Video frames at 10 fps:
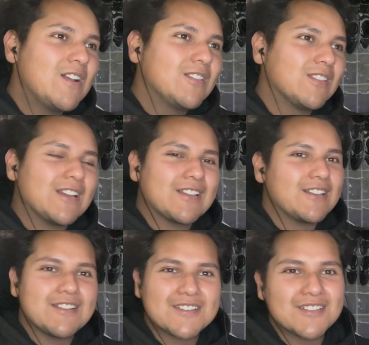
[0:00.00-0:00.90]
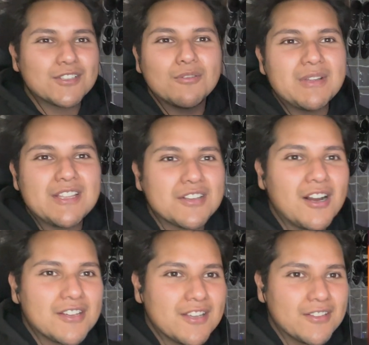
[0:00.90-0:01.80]
Like it's just so many
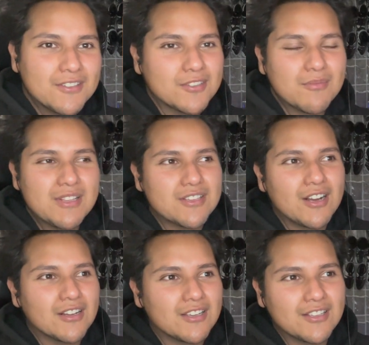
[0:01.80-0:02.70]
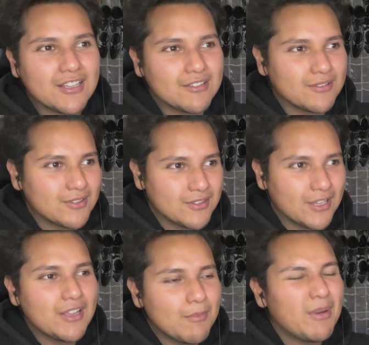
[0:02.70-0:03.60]
talking, and
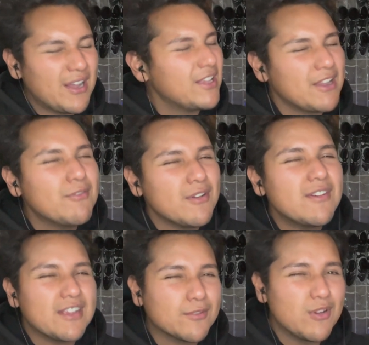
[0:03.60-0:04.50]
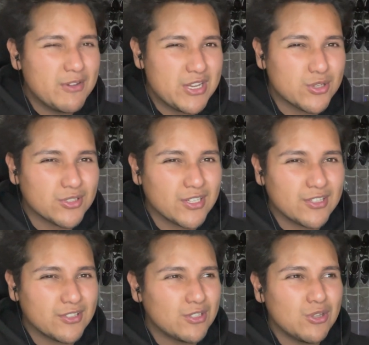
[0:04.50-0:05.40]
but if you, it's really
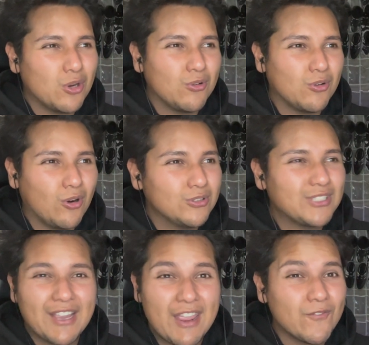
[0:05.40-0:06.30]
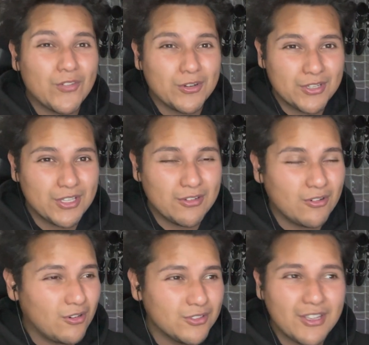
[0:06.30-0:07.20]
interesting to know all the info, you know,
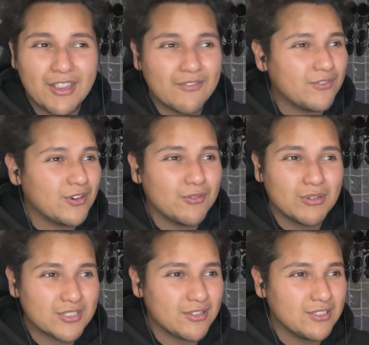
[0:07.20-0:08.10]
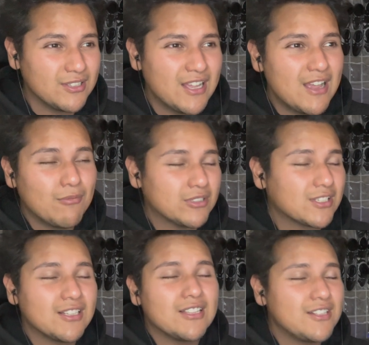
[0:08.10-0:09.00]
all the info. What's
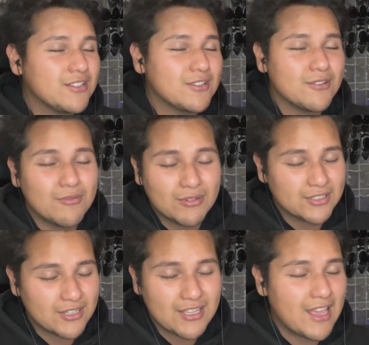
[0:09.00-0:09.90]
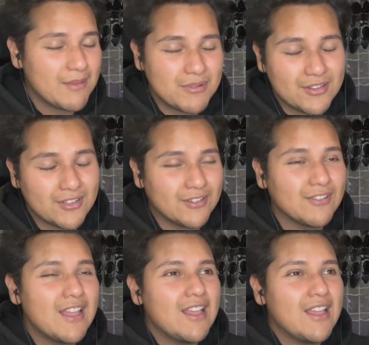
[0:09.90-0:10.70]
gonna lead to what's gonna happen, you know.